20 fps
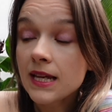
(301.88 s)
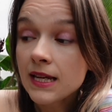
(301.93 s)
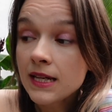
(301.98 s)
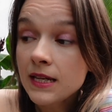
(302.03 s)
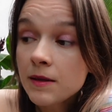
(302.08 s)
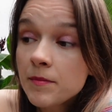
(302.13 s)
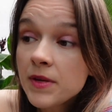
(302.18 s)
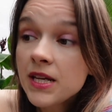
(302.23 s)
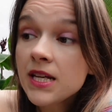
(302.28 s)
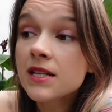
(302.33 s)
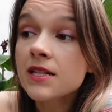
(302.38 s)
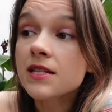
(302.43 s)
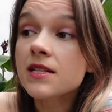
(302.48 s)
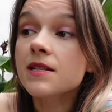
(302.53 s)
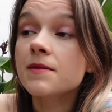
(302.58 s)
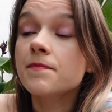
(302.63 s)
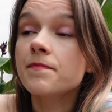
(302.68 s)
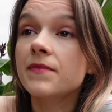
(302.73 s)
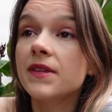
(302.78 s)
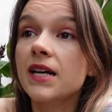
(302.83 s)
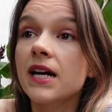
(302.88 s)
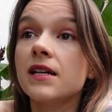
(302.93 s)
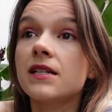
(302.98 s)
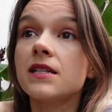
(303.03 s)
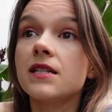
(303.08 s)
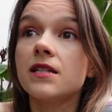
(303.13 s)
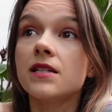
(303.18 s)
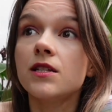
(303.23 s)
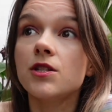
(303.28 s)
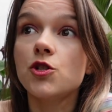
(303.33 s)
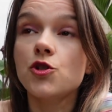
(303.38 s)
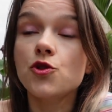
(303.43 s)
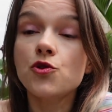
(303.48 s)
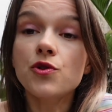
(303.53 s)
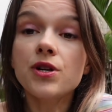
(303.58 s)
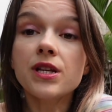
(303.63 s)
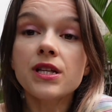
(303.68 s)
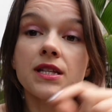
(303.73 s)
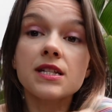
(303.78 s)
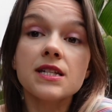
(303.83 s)
it means that
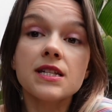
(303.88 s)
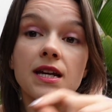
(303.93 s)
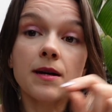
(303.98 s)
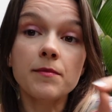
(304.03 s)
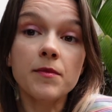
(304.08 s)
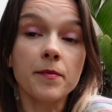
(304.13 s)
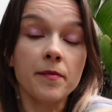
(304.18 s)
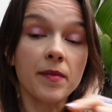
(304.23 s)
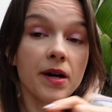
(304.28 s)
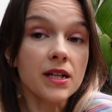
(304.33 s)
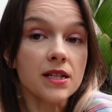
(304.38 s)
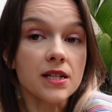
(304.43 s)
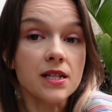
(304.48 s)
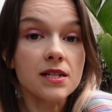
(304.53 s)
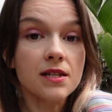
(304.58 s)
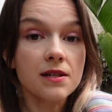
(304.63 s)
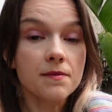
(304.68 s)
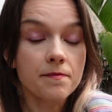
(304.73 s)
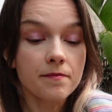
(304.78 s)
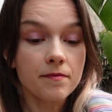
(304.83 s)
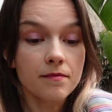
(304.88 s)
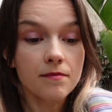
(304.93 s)
during the summer months,